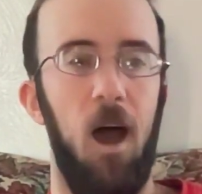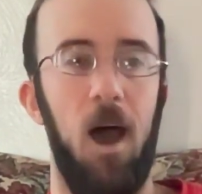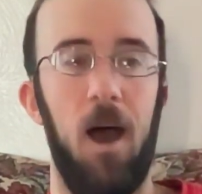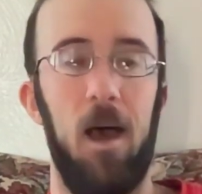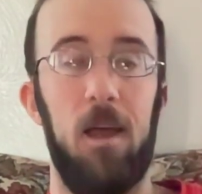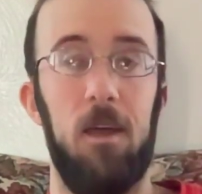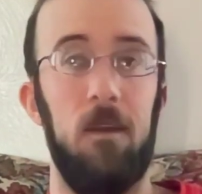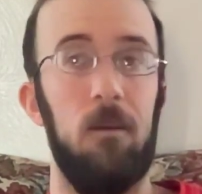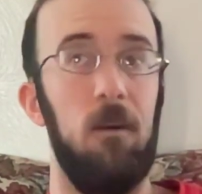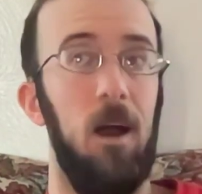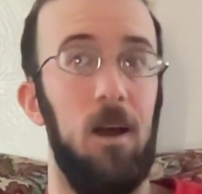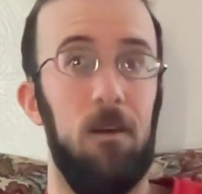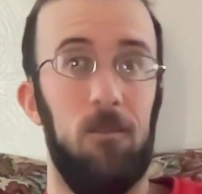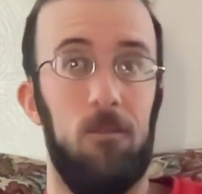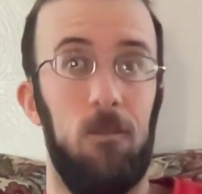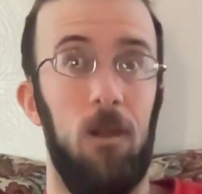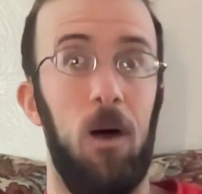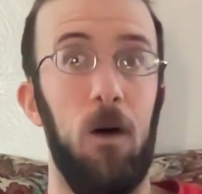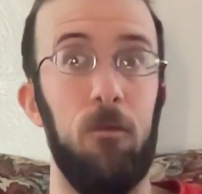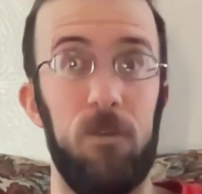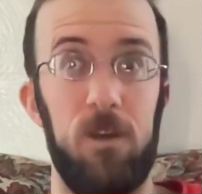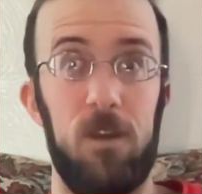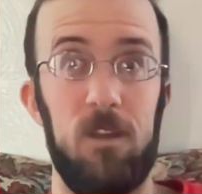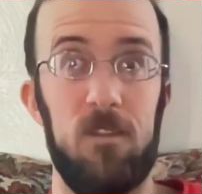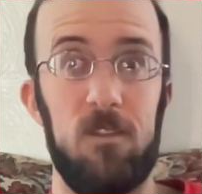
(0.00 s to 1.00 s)
I
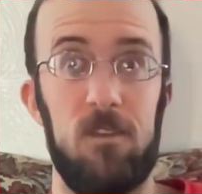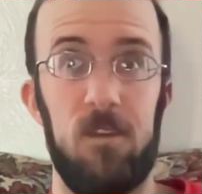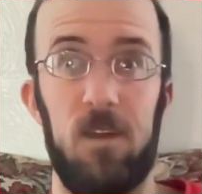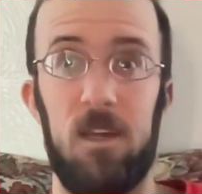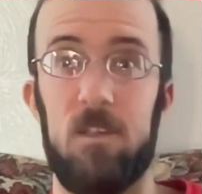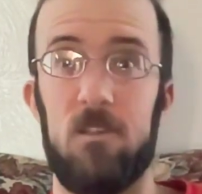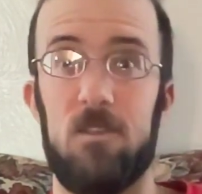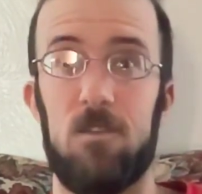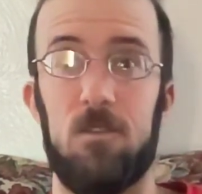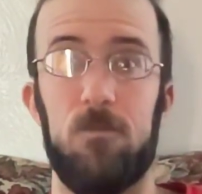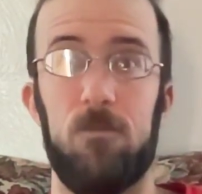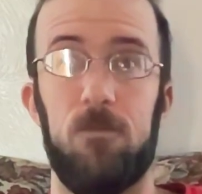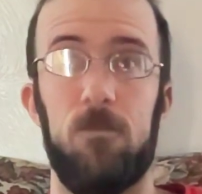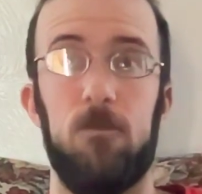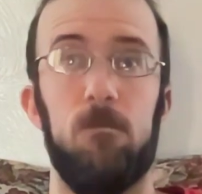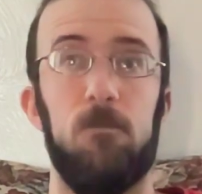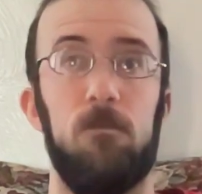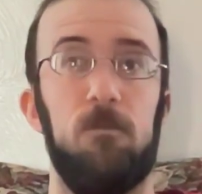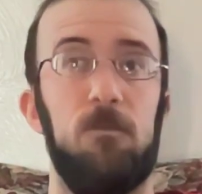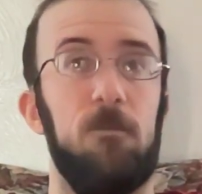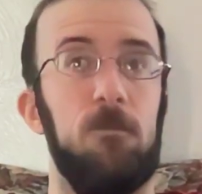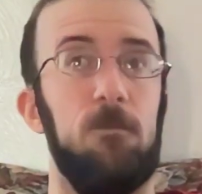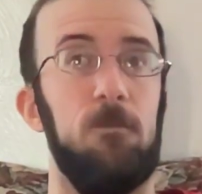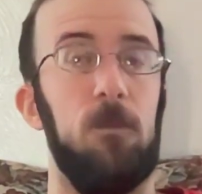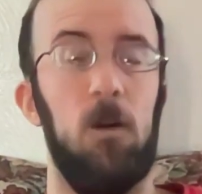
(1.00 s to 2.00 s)
love it. It's
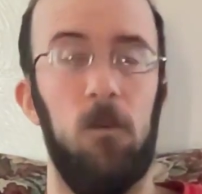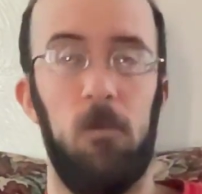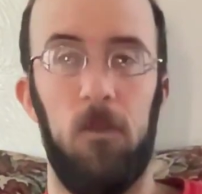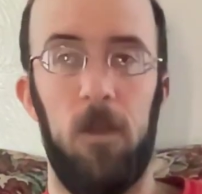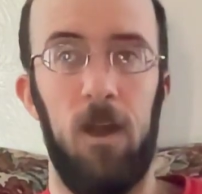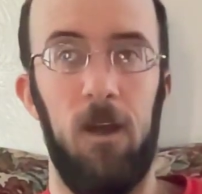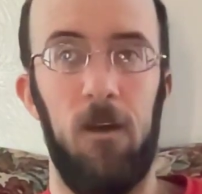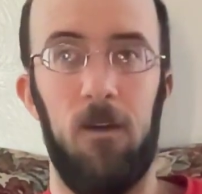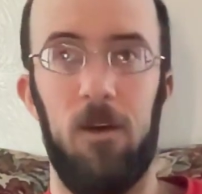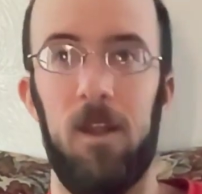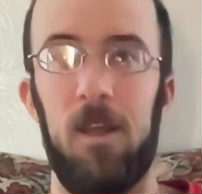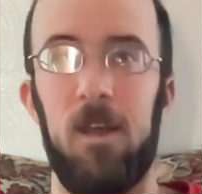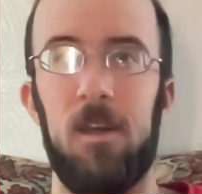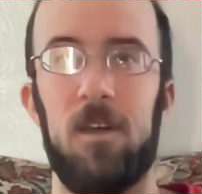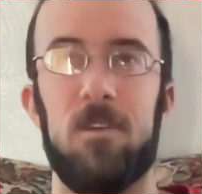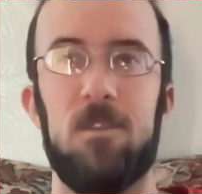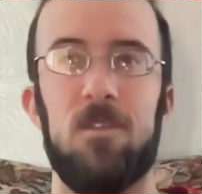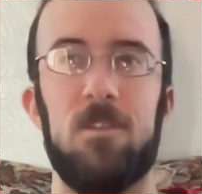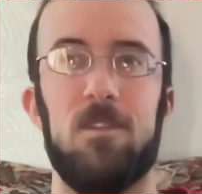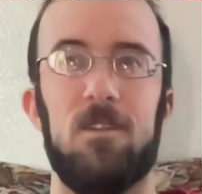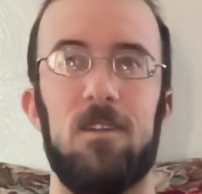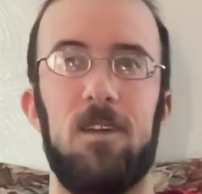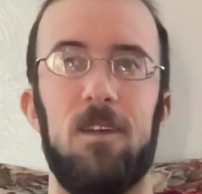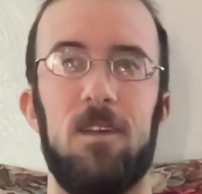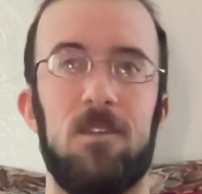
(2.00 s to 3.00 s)

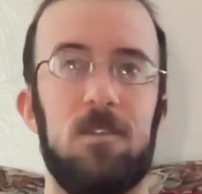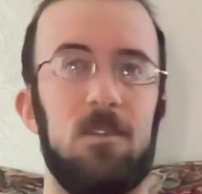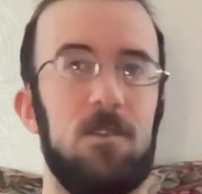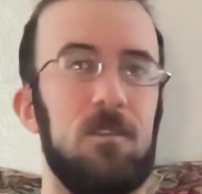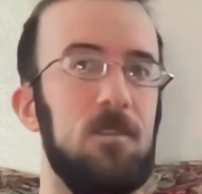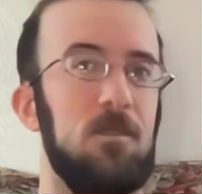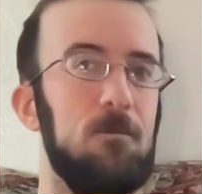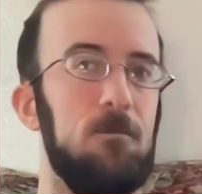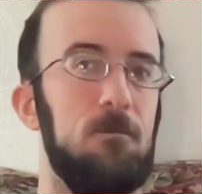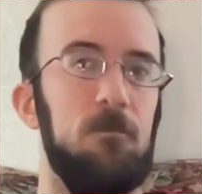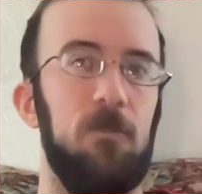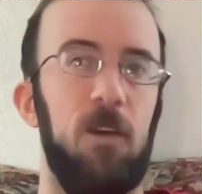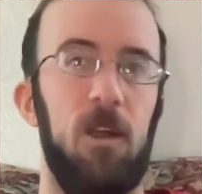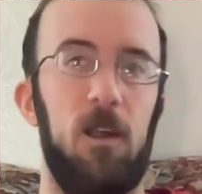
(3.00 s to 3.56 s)
hilarious. It's